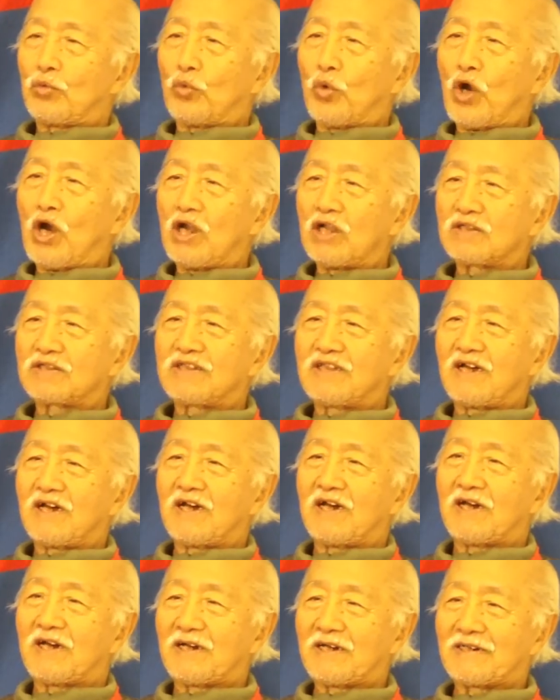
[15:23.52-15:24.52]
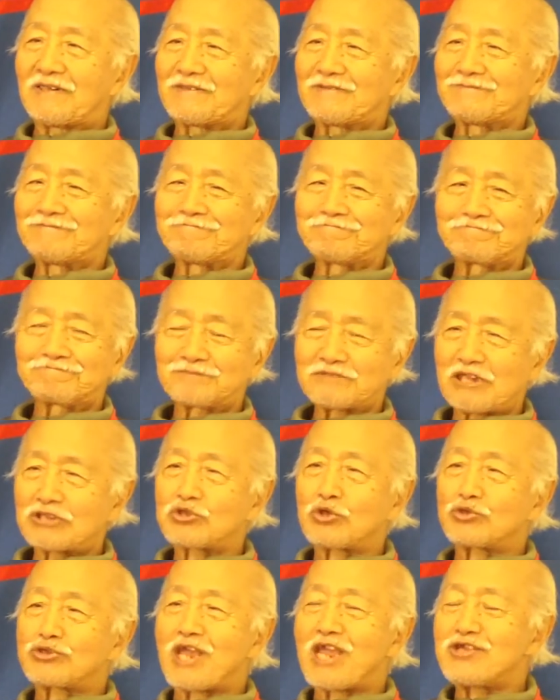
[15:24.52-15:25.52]
World uh,
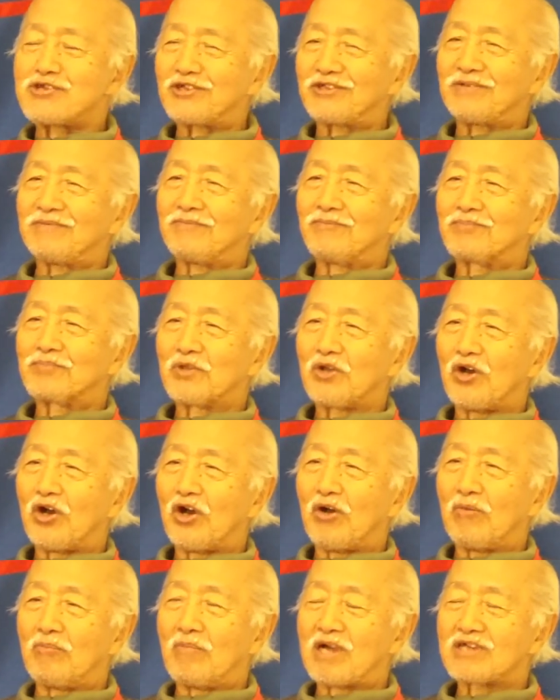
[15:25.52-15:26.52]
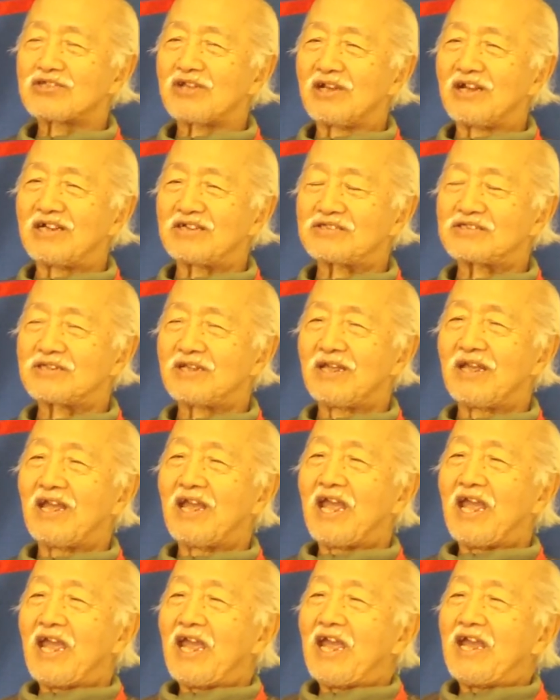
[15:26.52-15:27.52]
Association of Martial Arts.
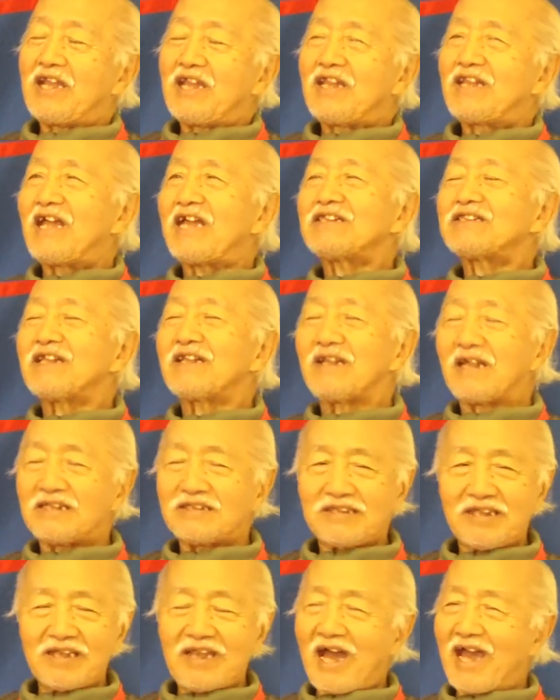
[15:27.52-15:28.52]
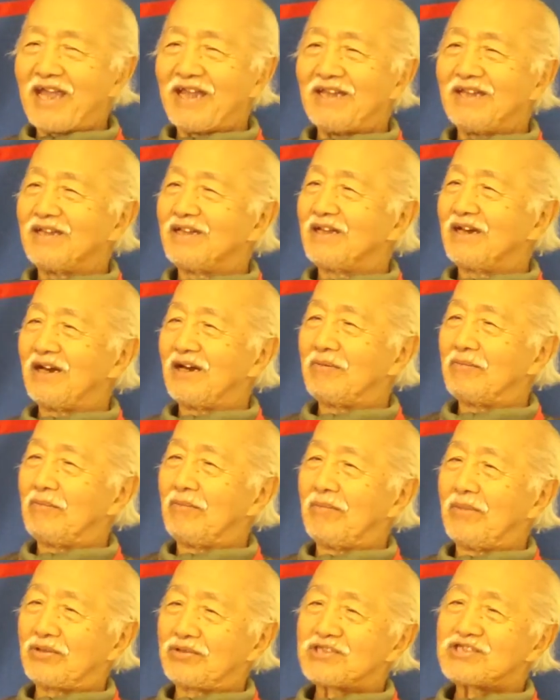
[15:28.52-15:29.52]
And in 1999, uh,
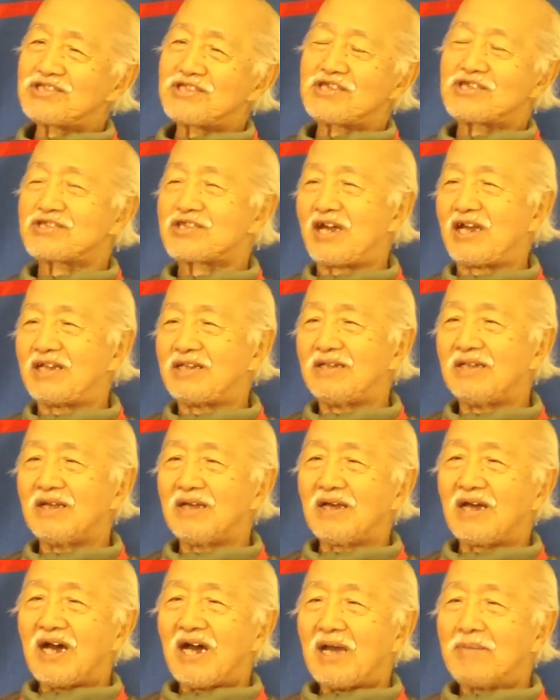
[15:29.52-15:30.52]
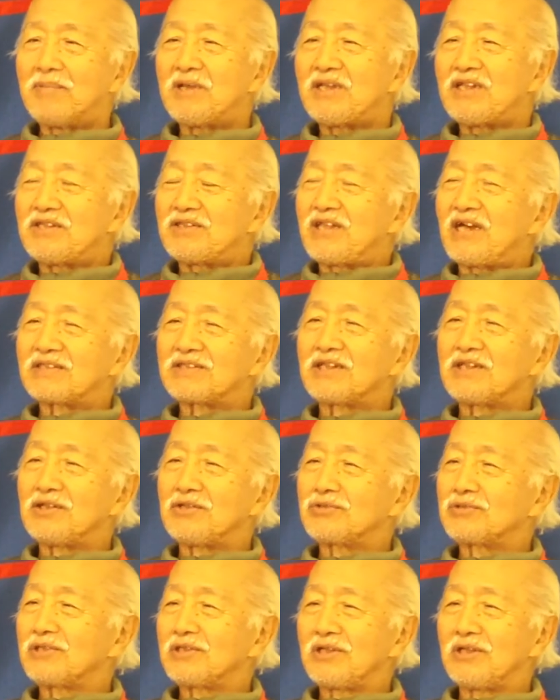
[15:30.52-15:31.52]
modesty aside, I've been inducted
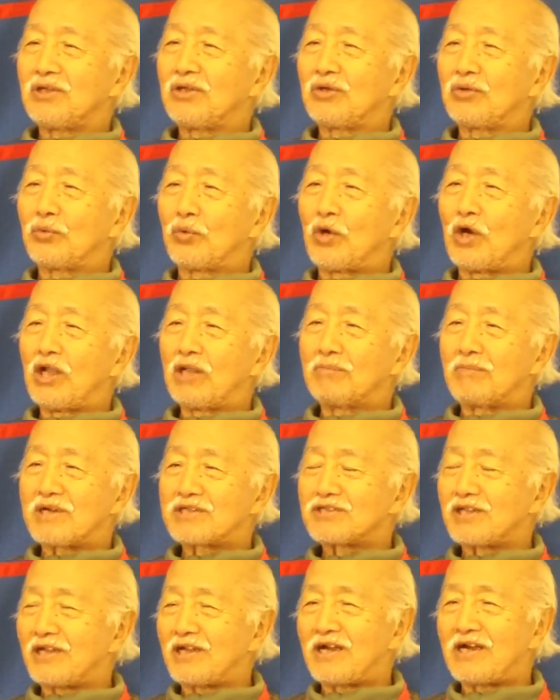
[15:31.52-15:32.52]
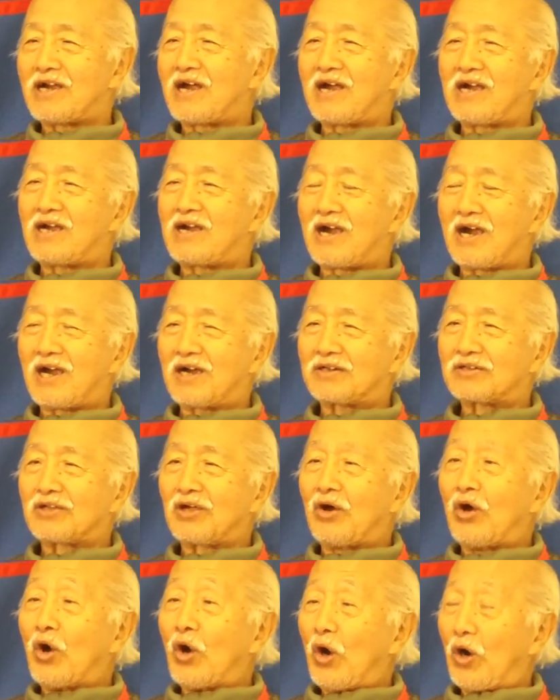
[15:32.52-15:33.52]
into the World Martial Art
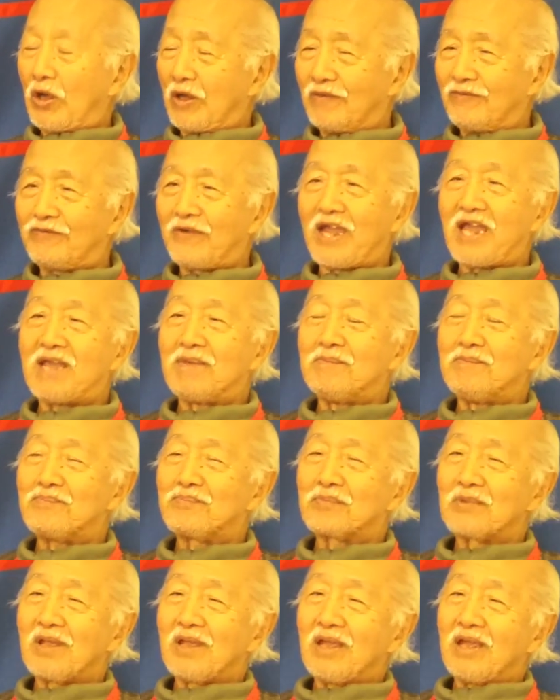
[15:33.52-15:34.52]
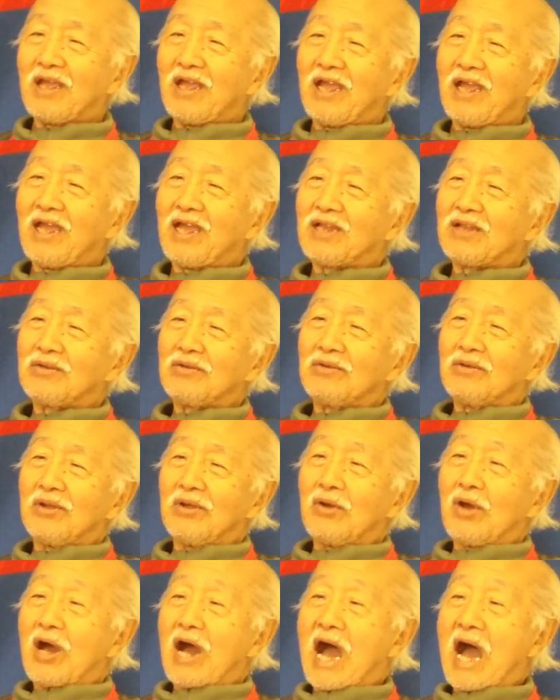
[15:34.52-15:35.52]
Hall of Fame.
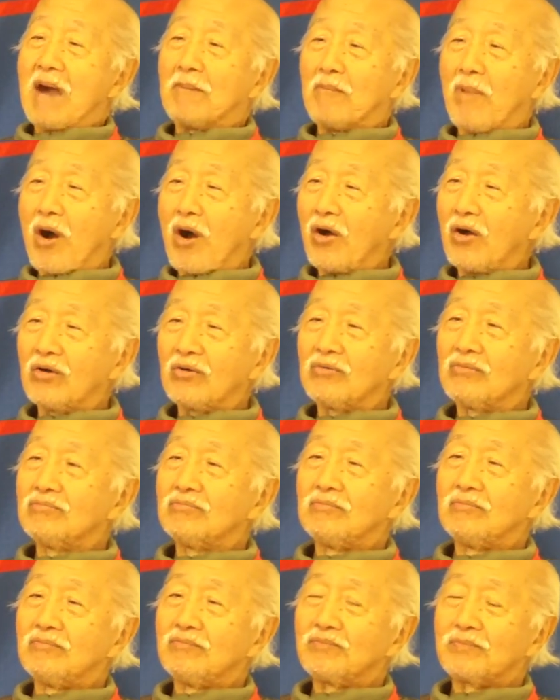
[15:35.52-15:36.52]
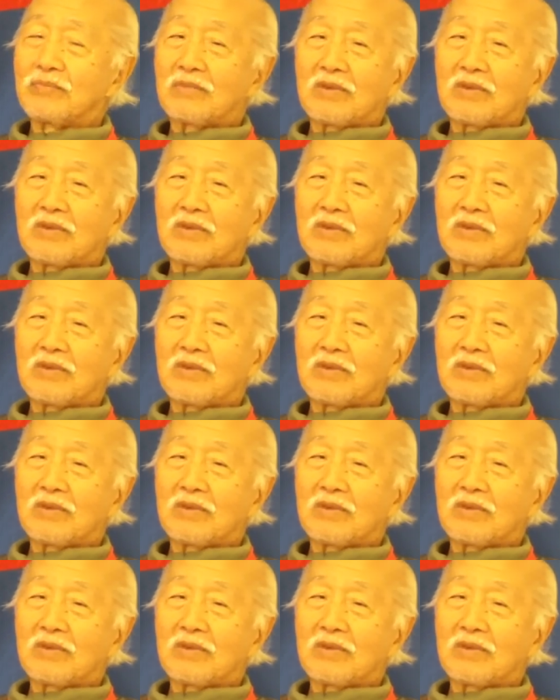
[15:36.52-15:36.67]
And among